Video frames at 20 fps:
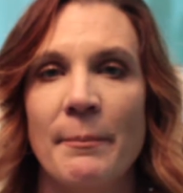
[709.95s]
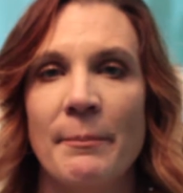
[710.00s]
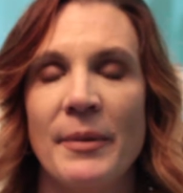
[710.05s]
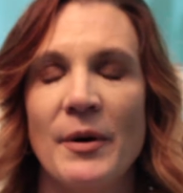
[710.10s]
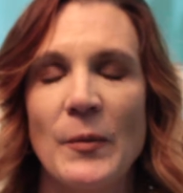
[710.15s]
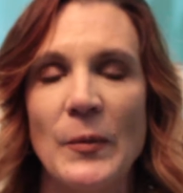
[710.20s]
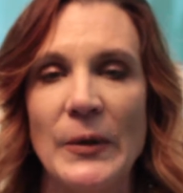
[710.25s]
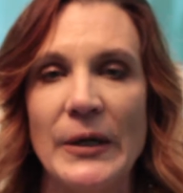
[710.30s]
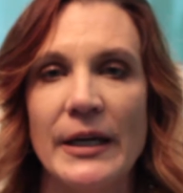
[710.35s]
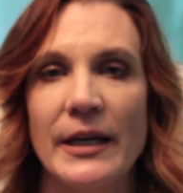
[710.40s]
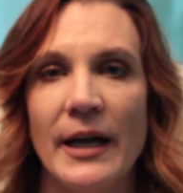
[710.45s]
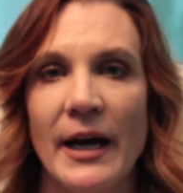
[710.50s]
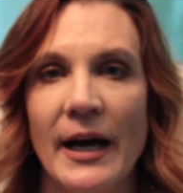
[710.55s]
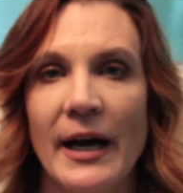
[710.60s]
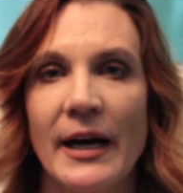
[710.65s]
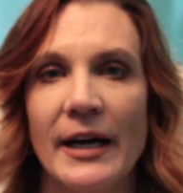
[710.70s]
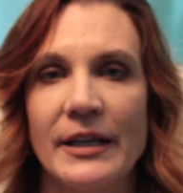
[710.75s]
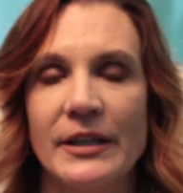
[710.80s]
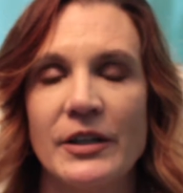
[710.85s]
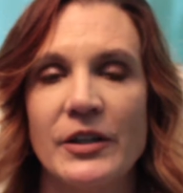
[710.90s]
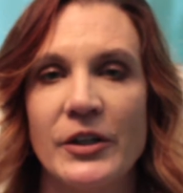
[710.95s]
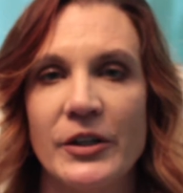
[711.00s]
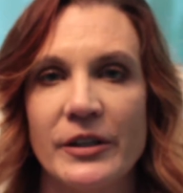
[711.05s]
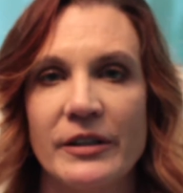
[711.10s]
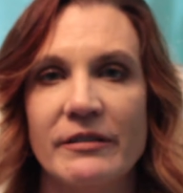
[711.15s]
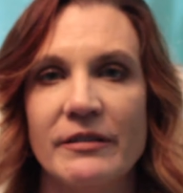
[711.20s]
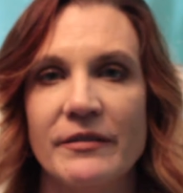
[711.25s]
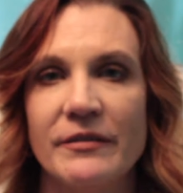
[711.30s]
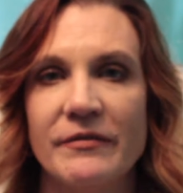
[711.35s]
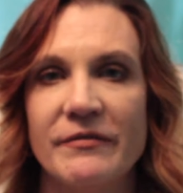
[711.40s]
But we had
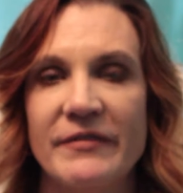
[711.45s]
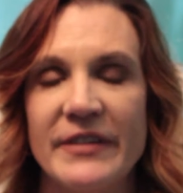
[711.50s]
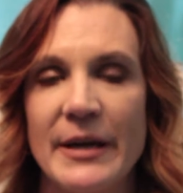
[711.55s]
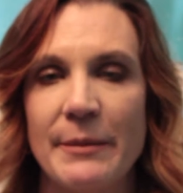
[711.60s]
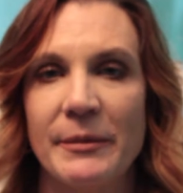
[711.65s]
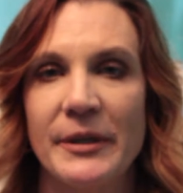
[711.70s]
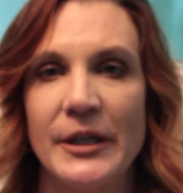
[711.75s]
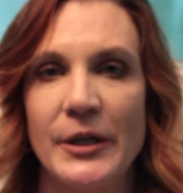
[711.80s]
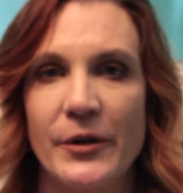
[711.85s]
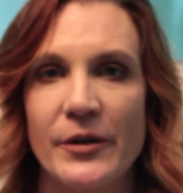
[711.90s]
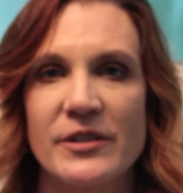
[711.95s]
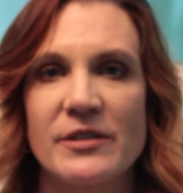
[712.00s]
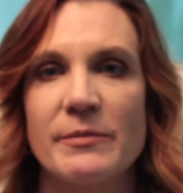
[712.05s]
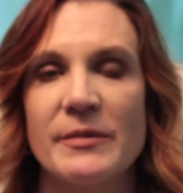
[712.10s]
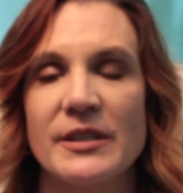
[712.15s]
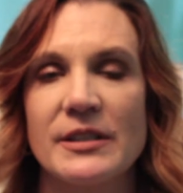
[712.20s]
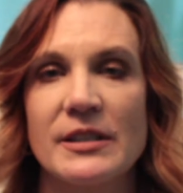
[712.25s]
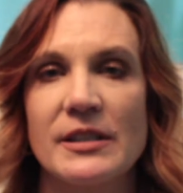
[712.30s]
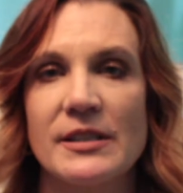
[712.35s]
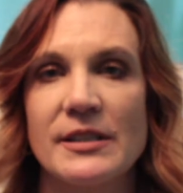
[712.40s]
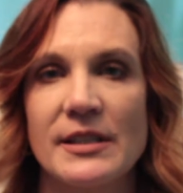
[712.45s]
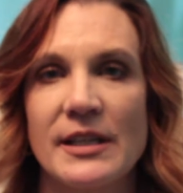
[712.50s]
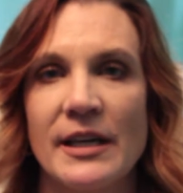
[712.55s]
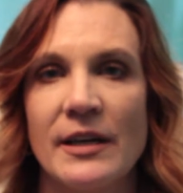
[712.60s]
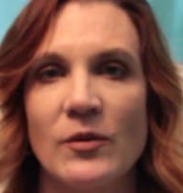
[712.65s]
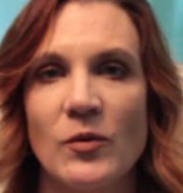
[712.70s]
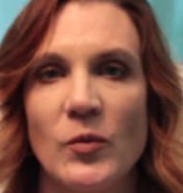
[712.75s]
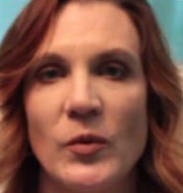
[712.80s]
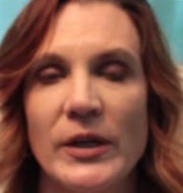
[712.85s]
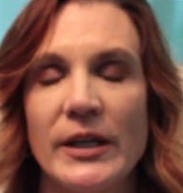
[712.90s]
good family Christmases
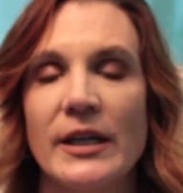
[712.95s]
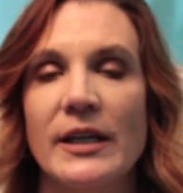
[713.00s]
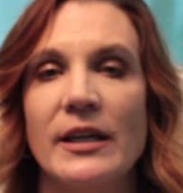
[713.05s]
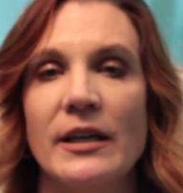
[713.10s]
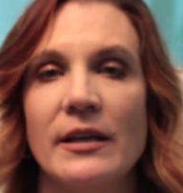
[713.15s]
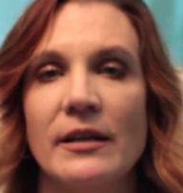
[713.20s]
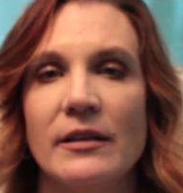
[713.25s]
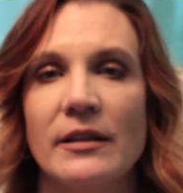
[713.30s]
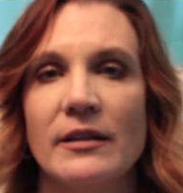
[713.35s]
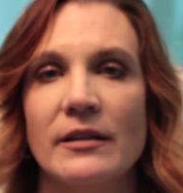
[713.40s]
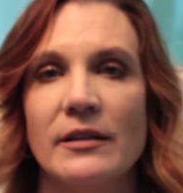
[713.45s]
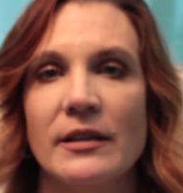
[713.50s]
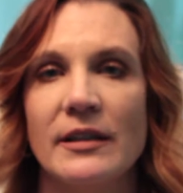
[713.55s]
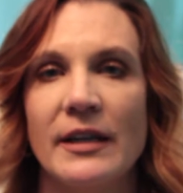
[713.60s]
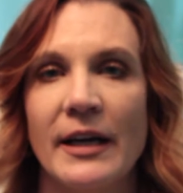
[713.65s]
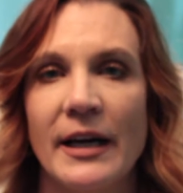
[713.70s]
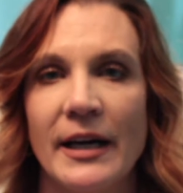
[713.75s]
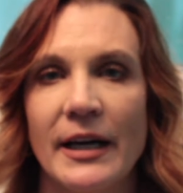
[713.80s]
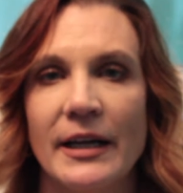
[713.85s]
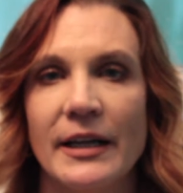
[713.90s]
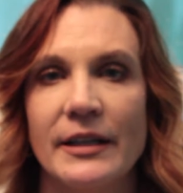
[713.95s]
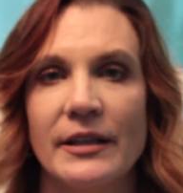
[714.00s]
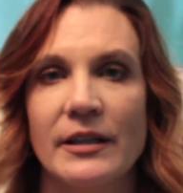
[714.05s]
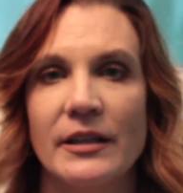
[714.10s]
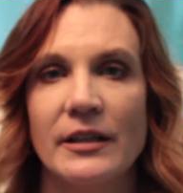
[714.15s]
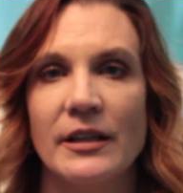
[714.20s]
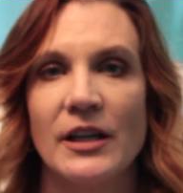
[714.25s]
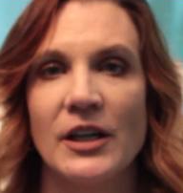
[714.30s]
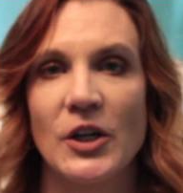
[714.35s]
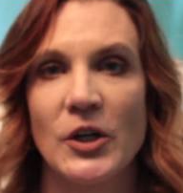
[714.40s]
and we
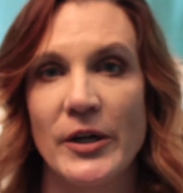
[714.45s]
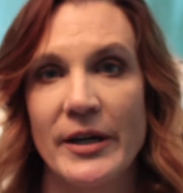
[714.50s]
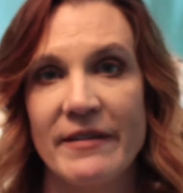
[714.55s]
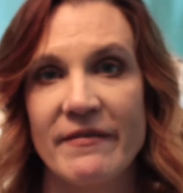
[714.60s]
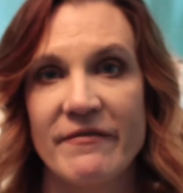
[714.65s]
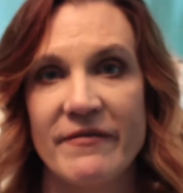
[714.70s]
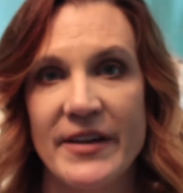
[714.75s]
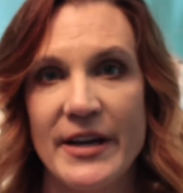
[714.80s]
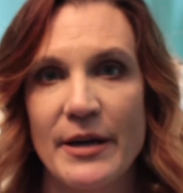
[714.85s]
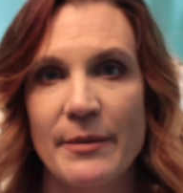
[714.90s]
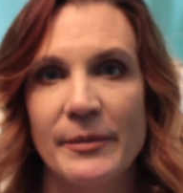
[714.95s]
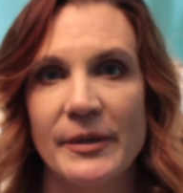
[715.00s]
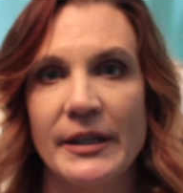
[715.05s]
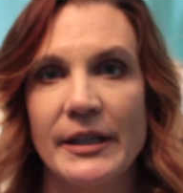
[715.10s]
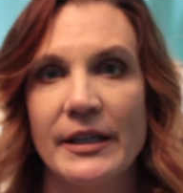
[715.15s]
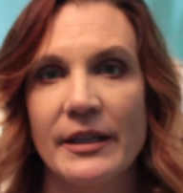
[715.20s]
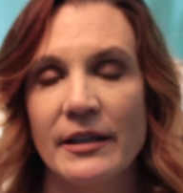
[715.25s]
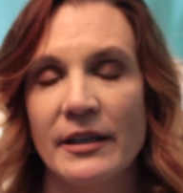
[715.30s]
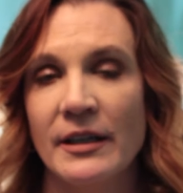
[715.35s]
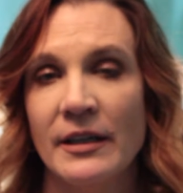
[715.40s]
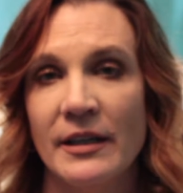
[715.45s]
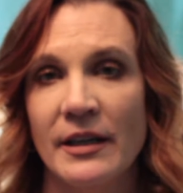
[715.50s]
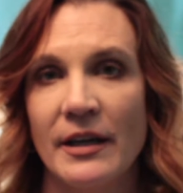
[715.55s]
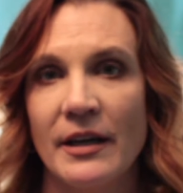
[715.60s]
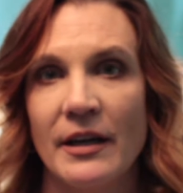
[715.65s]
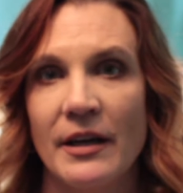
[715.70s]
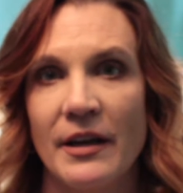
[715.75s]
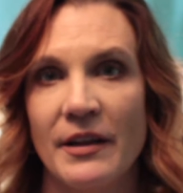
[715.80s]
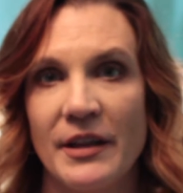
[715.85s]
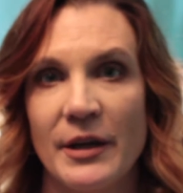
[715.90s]
had a great family.
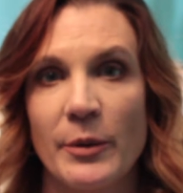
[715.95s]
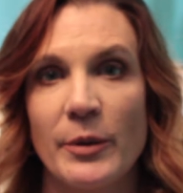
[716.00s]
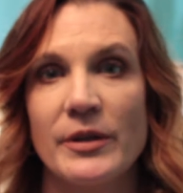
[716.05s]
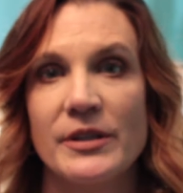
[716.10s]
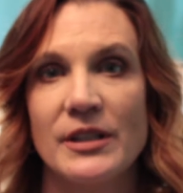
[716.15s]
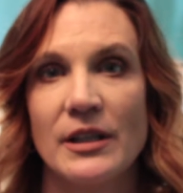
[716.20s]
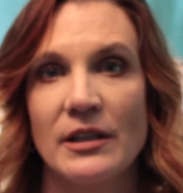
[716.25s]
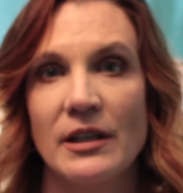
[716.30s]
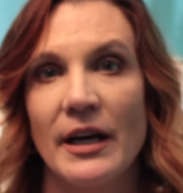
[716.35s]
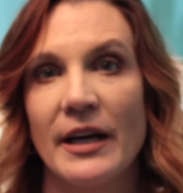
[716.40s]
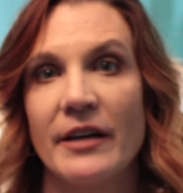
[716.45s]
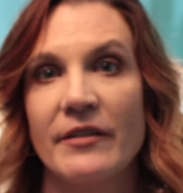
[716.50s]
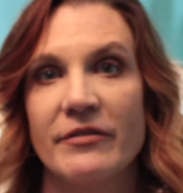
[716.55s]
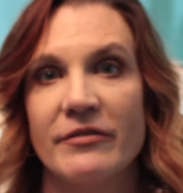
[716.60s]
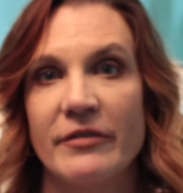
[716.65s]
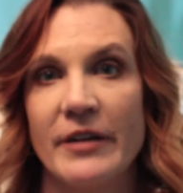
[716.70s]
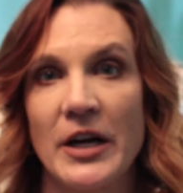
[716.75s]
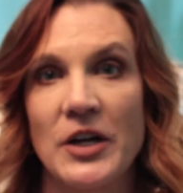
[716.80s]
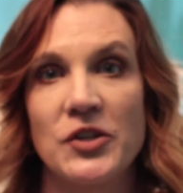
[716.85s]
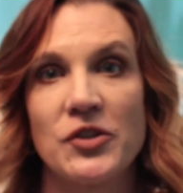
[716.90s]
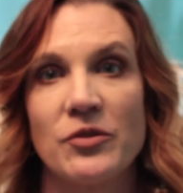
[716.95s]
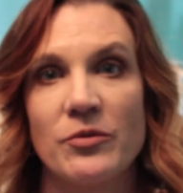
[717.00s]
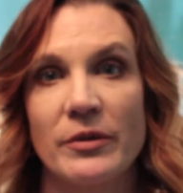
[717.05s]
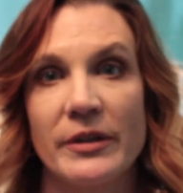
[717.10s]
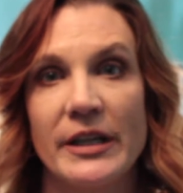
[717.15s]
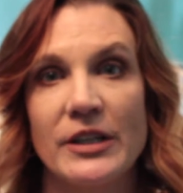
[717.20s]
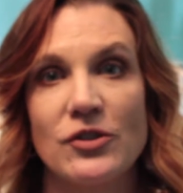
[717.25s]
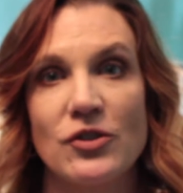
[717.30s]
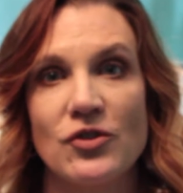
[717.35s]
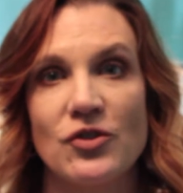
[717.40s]
There was a lot of fractured
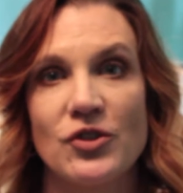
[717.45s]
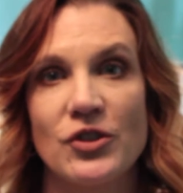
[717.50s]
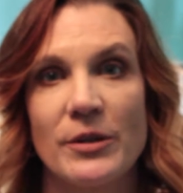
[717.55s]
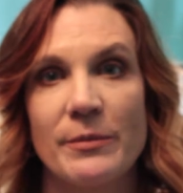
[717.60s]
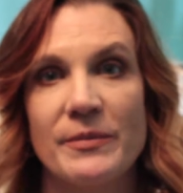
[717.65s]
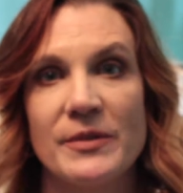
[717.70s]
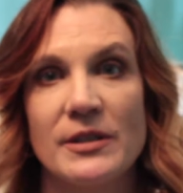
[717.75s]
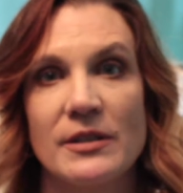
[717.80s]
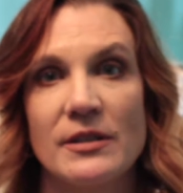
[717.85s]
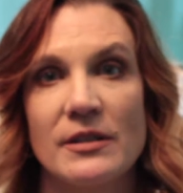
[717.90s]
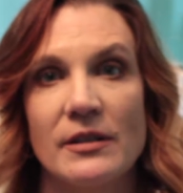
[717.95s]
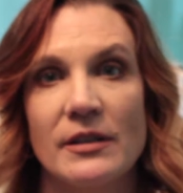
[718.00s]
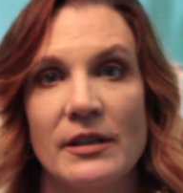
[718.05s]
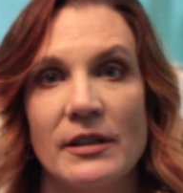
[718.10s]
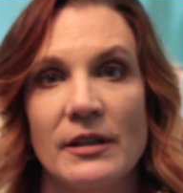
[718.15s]
relationships,